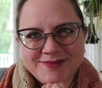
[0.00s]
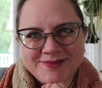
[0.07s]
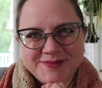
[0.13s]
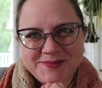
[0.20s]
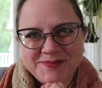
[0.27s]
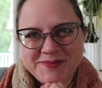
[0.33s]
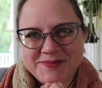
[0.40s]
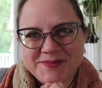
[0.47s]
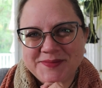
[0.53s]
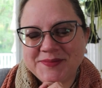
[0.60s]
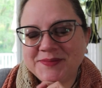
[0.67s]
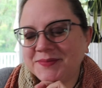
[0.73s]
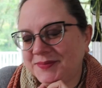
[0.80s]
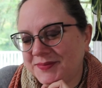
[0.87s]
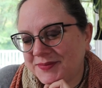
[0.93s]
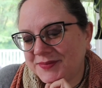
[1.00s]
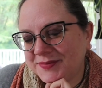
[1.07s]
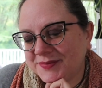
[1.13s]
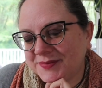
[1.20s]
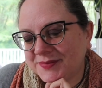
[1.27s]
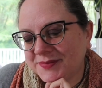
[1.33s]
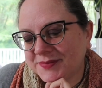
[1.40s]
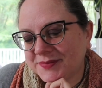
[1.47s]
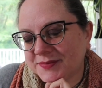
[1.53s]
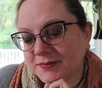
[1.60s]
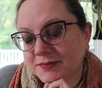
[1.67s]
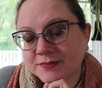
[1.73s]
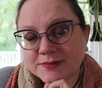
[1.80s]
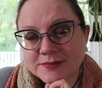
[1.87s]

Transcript: No one is speaking in this clip.